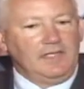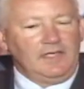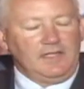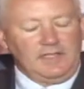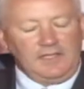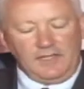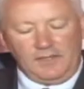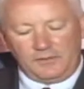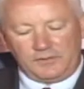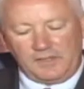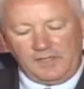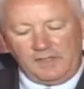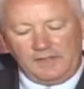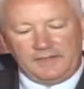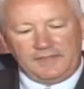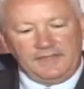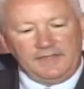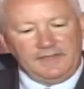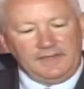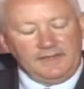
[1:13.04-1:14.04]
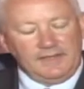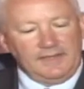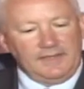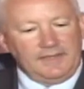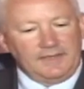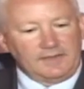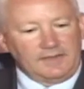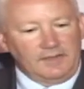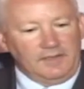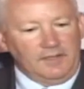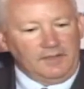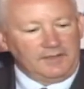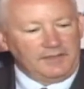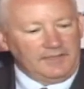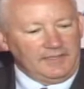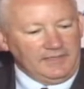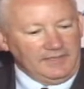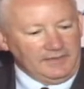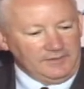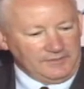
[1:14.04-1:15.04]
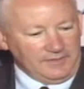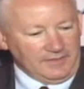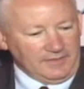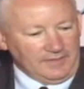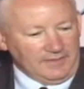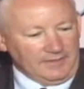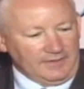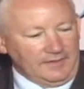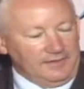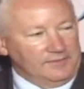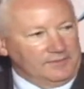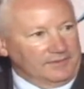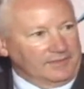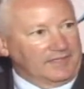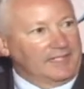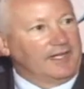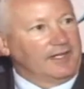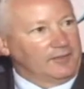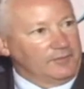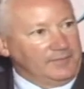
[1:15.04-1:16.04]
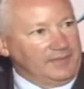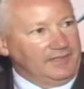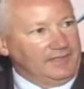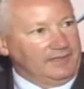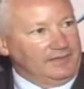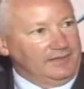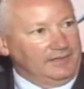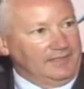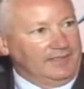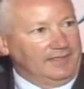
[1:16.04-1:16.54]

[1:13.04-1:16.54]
You know, Guardian is a Caribbean